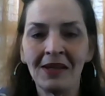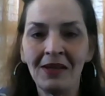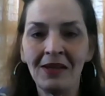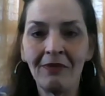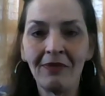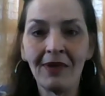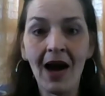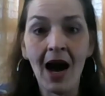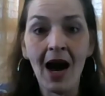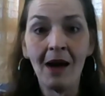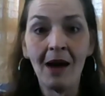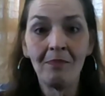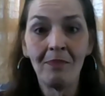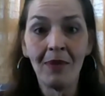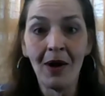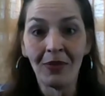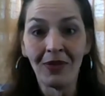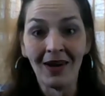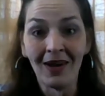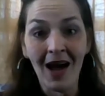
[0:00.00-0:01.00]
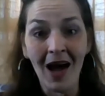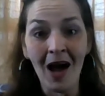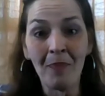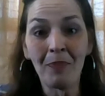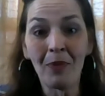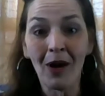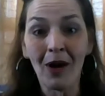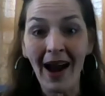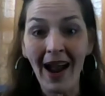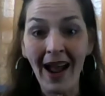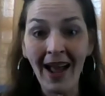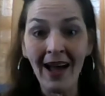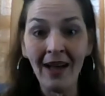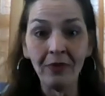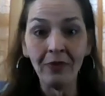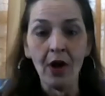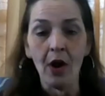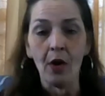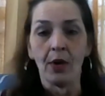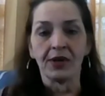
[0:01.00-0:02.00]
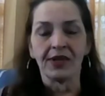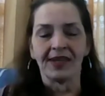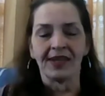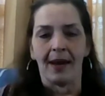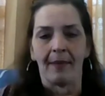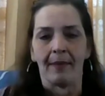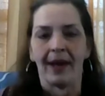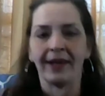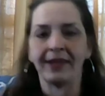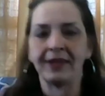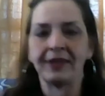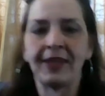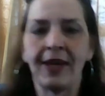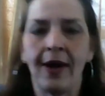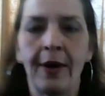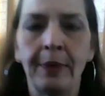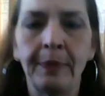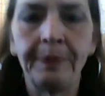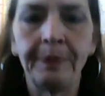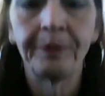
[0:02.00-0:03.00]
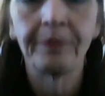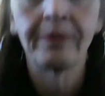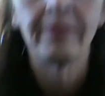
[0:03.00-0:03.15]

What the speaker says: You've got both an upper and lower stomach, so